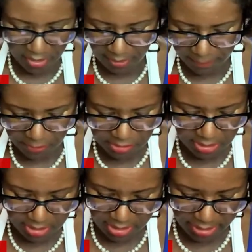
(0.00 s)
I thought I
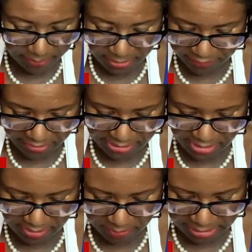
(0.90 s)
posted it there, but if I
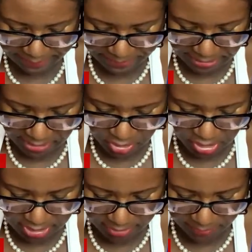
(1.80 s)
didn't, my
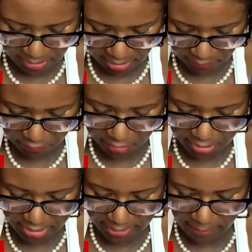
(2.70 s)
apologies. Let me get it for
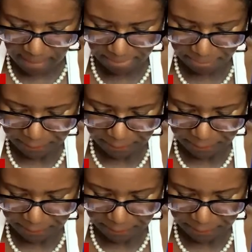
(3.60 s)
you now.